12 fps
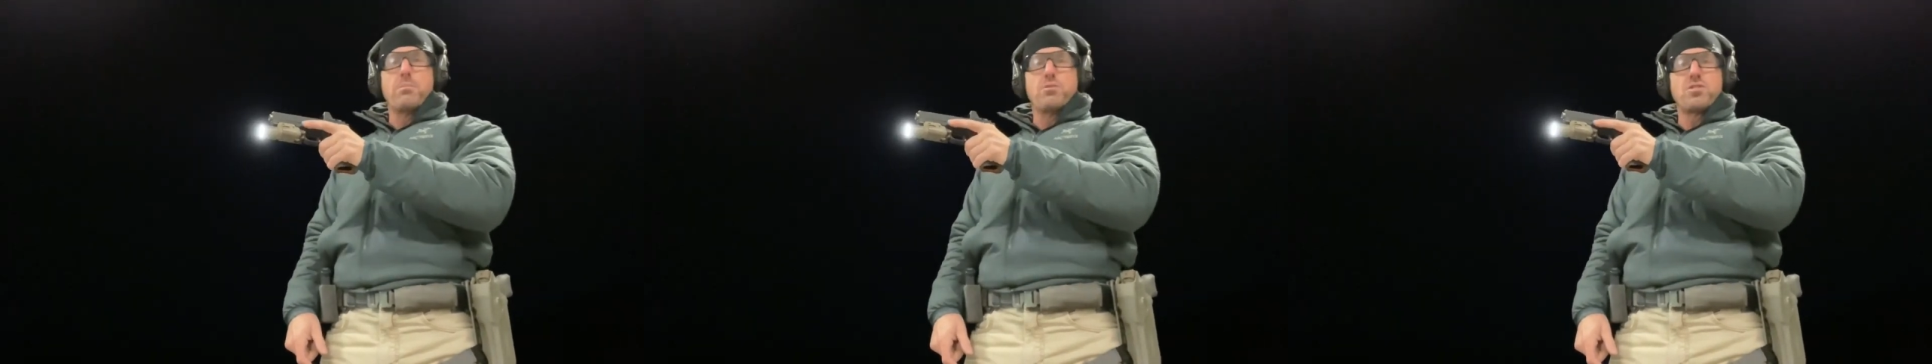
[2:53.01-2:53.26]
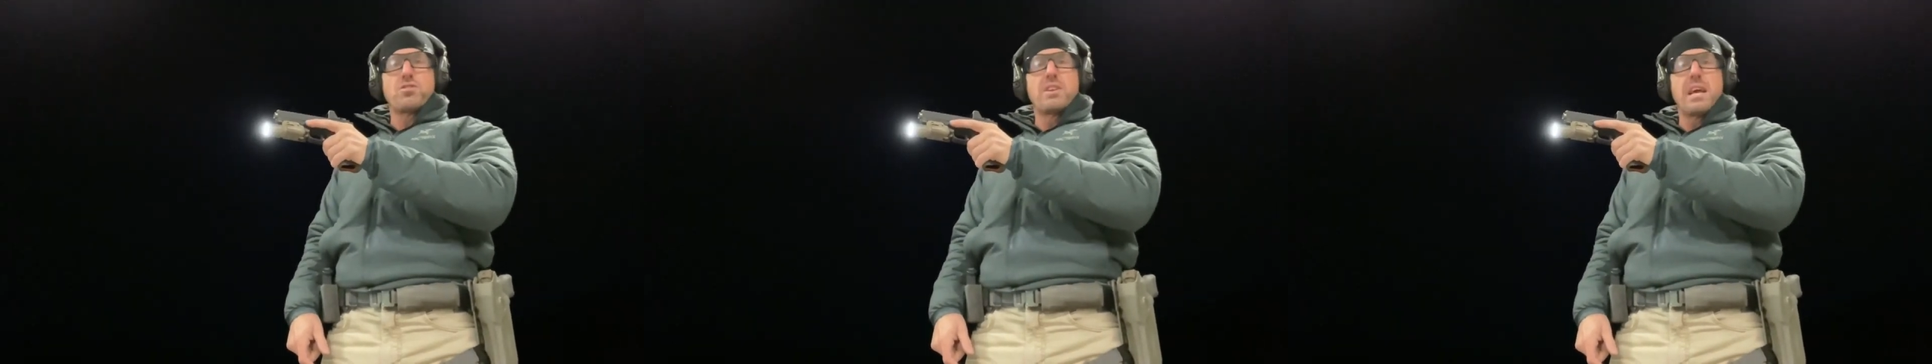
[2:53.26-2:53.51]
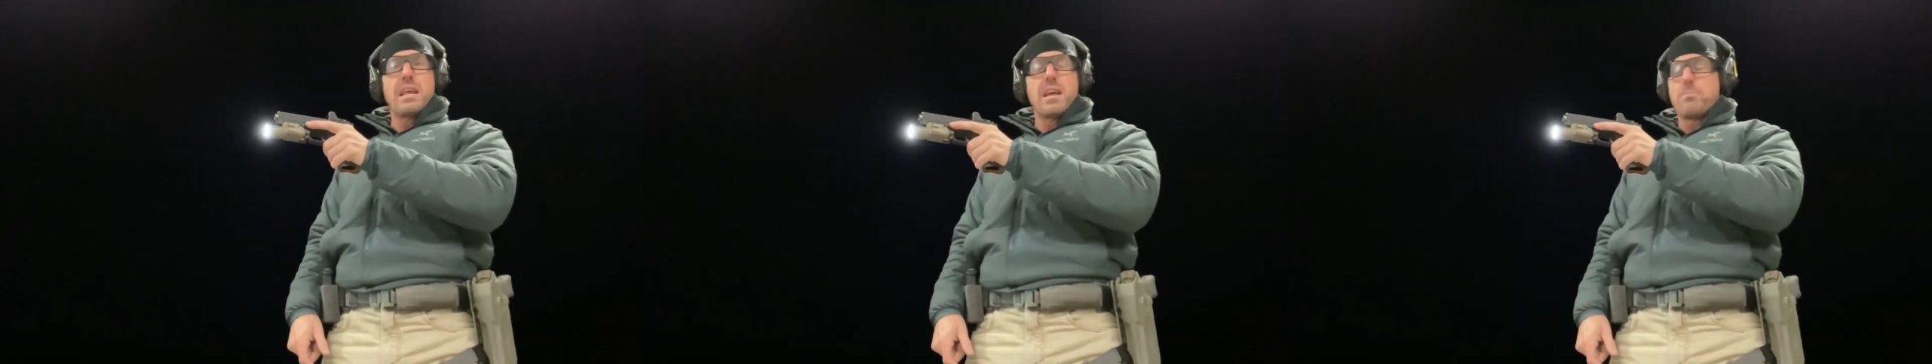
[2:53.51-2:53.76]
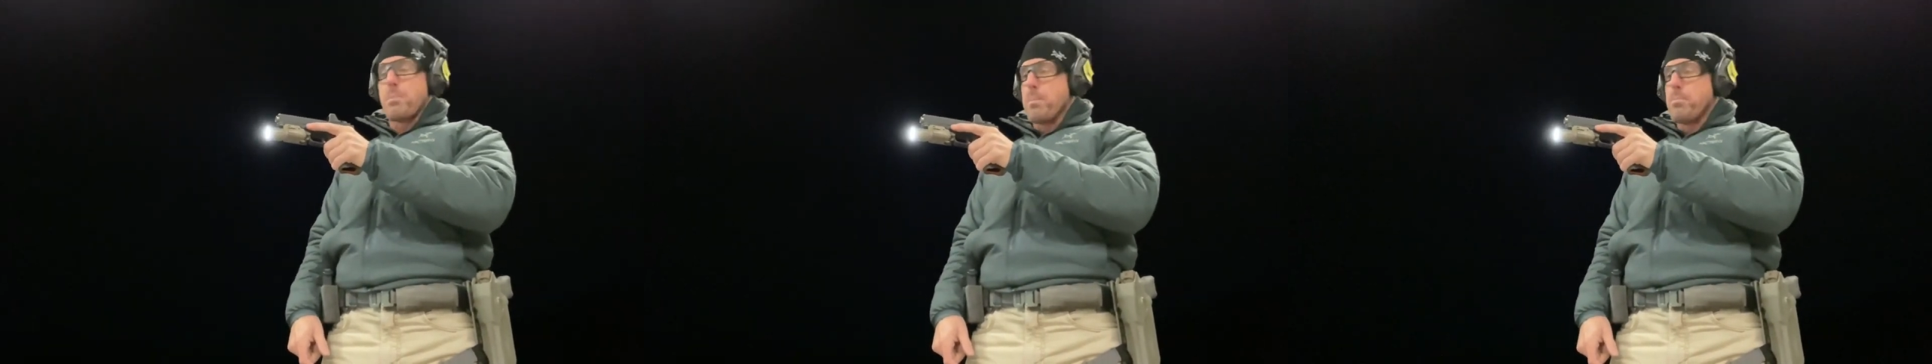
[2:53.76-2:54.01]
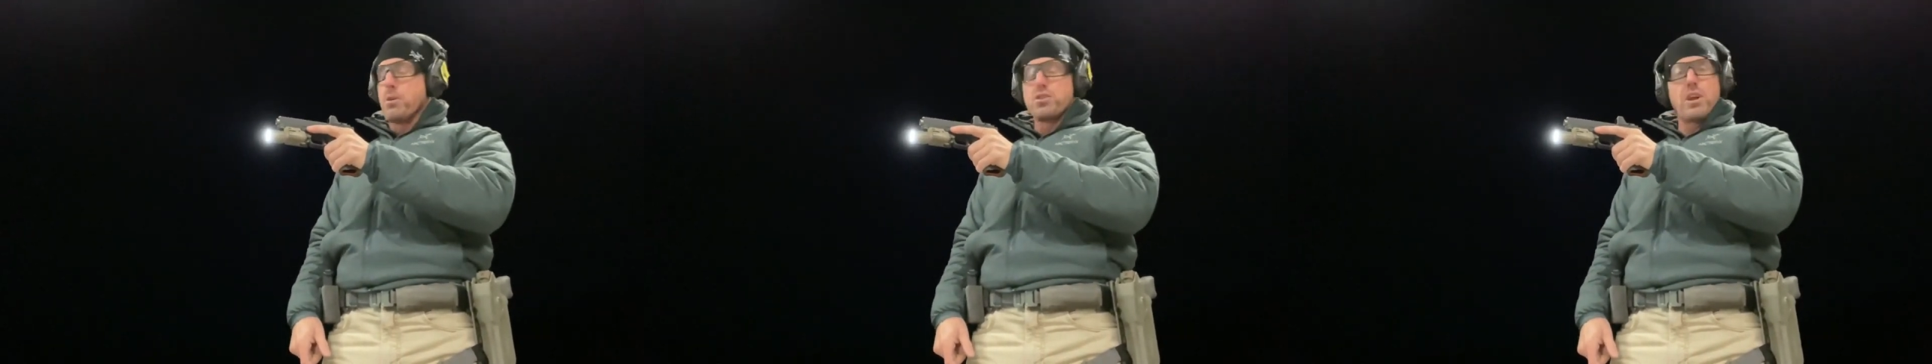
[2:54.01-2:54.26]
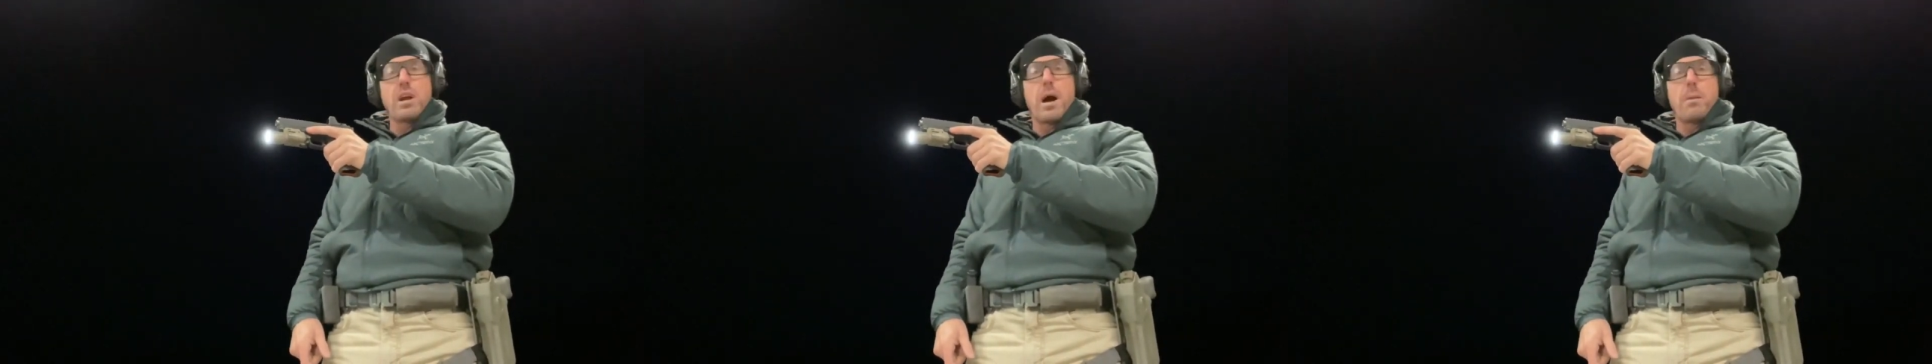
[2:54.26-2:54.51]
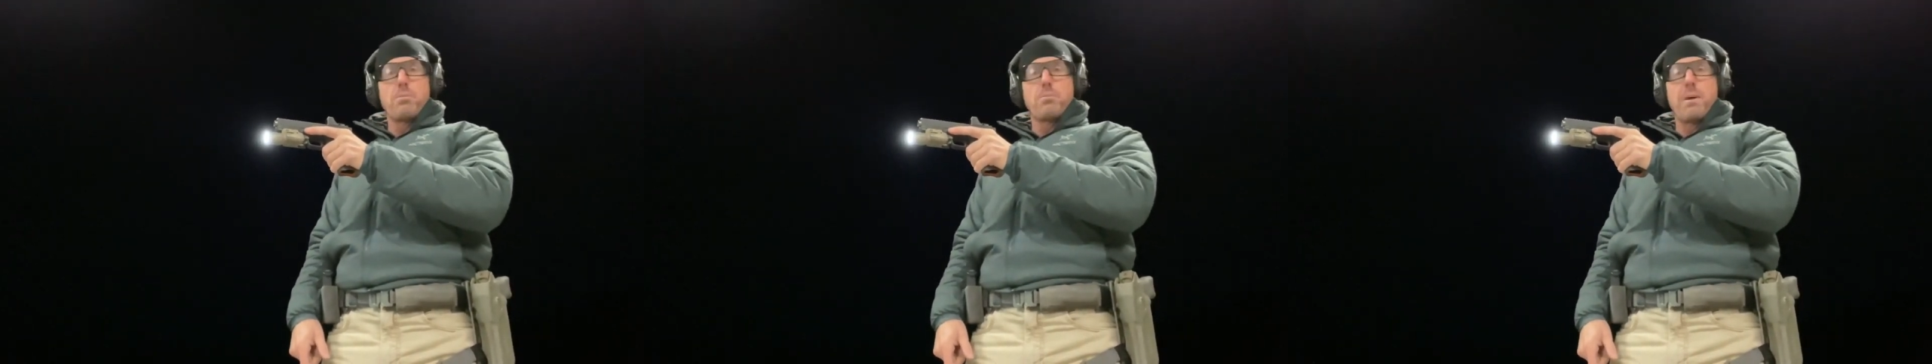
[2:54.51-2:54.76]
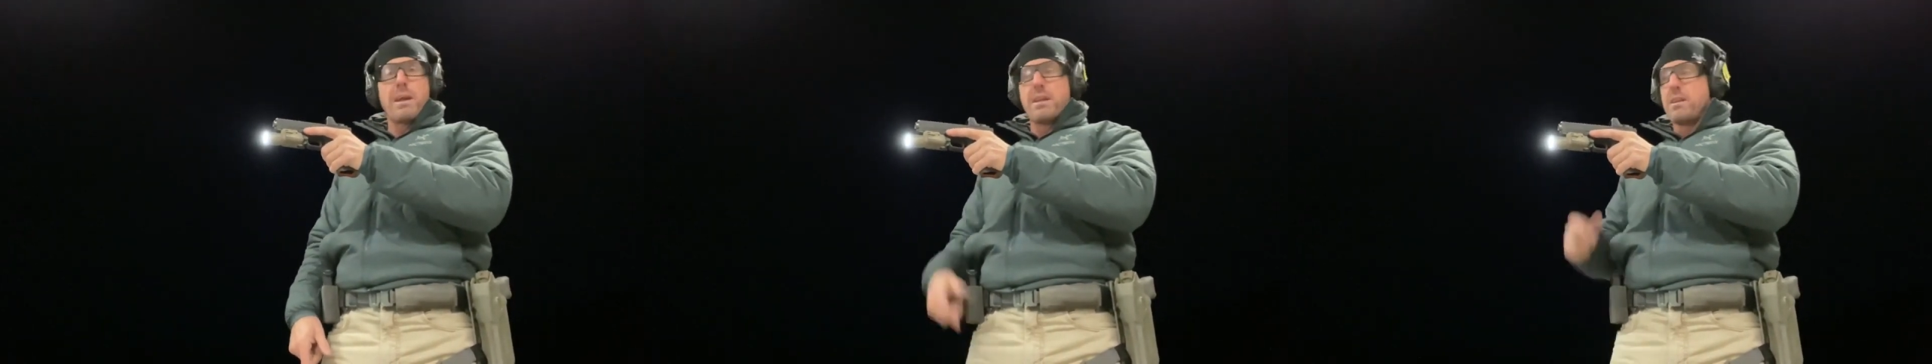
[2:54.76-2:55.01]
I'm just getting it by pushing up with
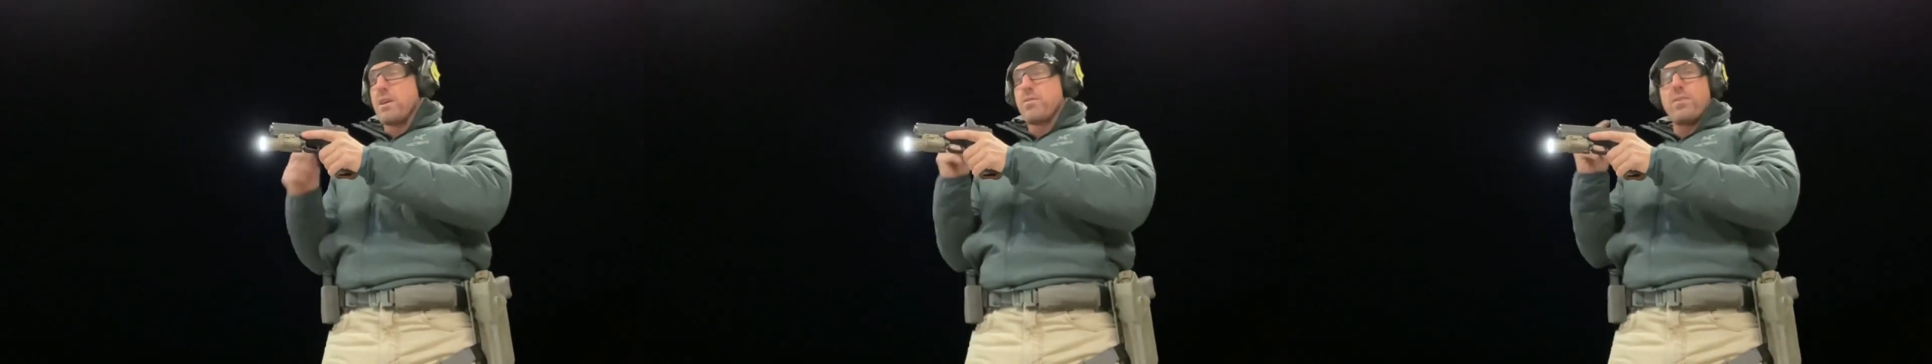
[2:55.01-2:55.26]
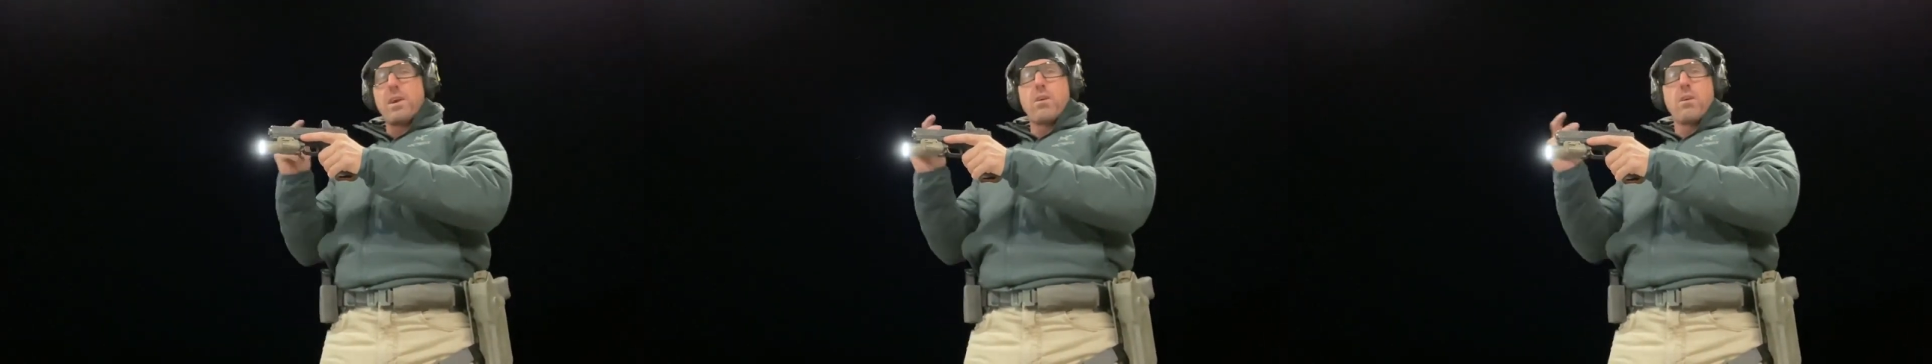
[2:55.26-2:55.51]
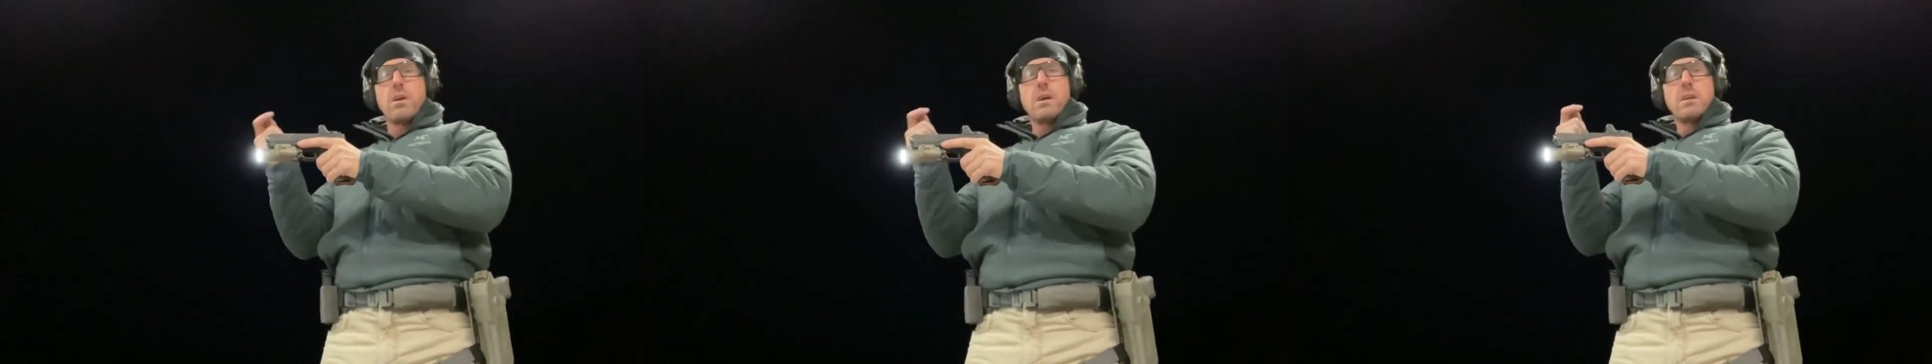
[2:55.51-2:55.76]
my index finger